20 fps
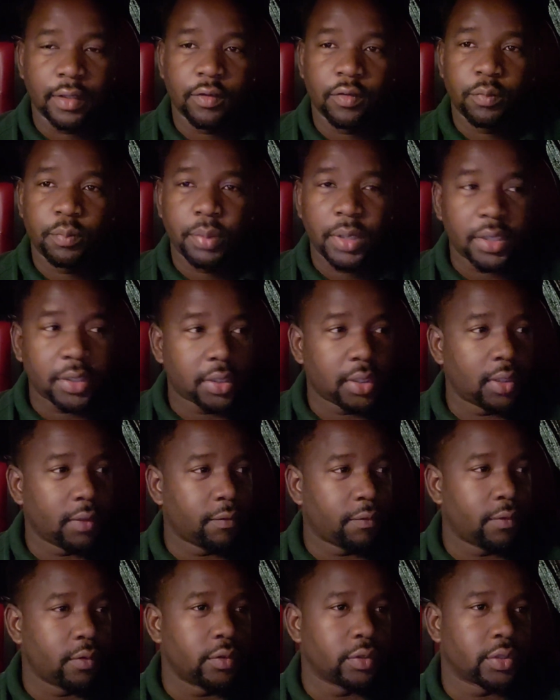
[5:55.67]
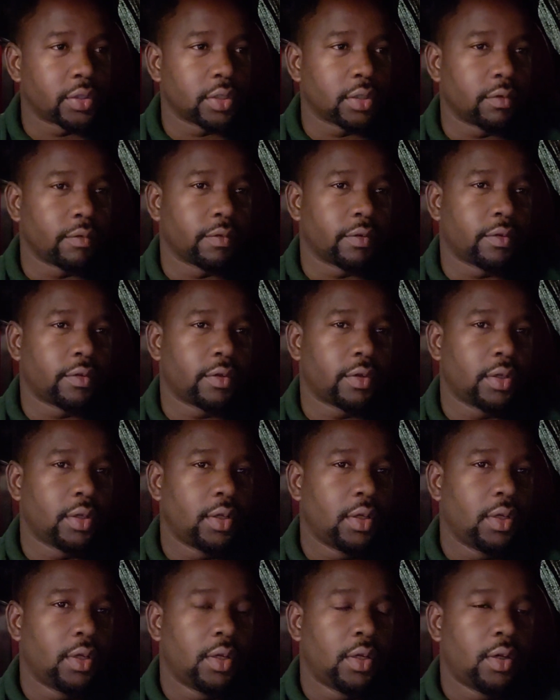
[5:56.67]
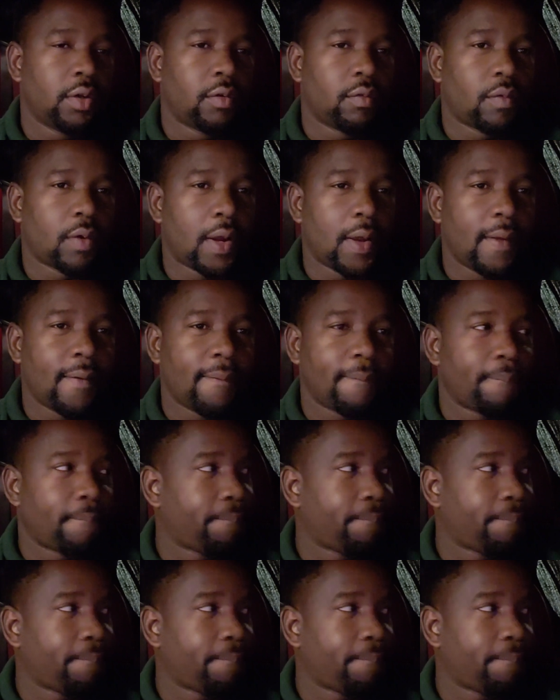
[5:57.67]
especially food service, right?